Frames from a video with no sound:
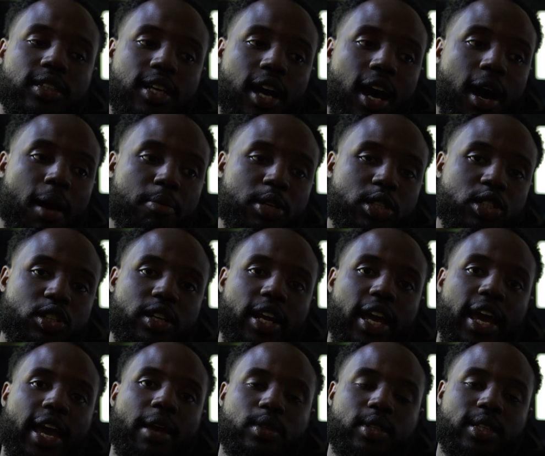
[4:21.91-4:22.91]
comment your
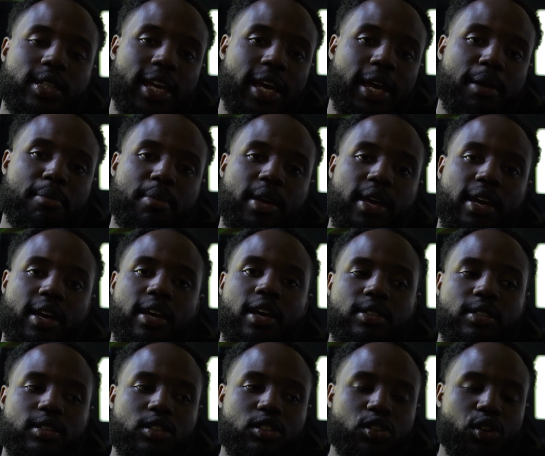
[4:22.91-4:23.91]
name, DM
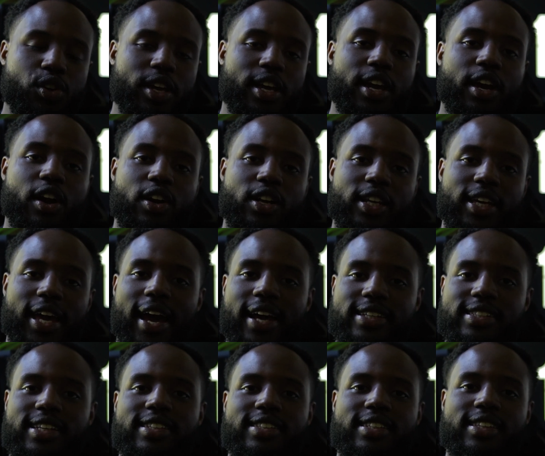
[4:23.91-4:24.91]
me, so you can get early
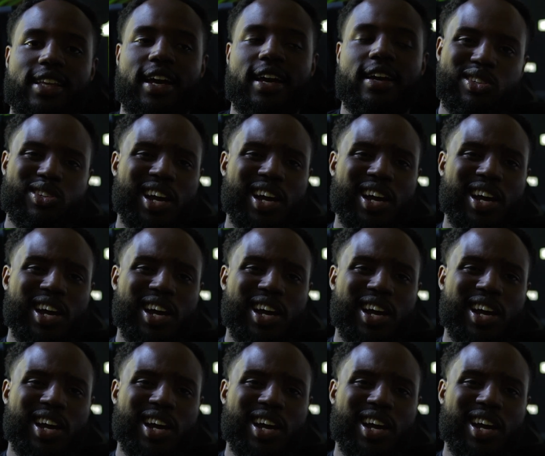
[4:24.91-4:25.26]
access to that.